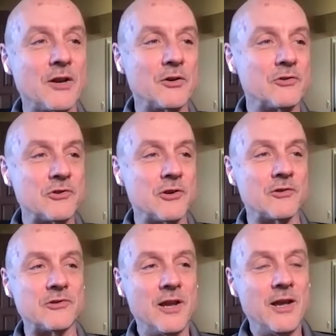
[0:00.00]
heard in
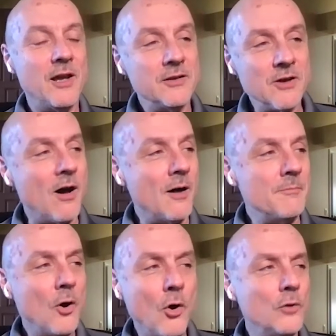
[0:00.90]
church.
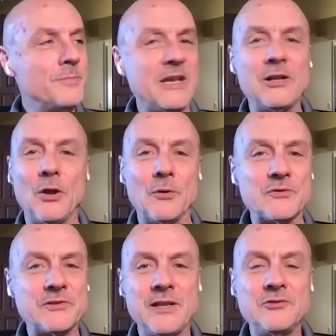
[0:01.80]
Tom, hold me
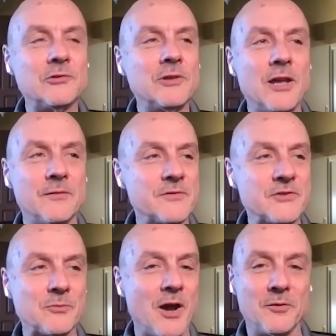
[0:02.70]
close. Let your love
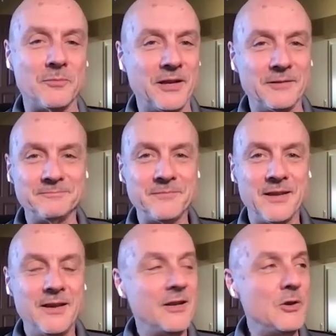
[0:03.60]
surround me.
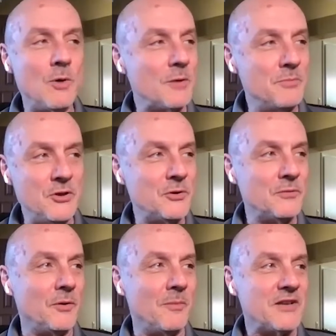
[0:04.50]
You are
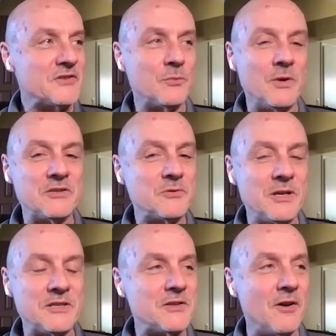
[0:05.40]
beautiful, my sweet,
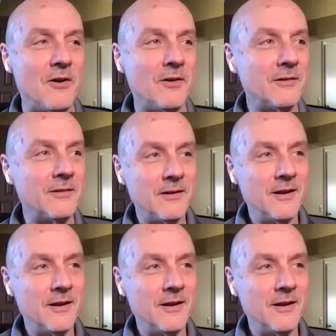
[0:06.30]
sweet song.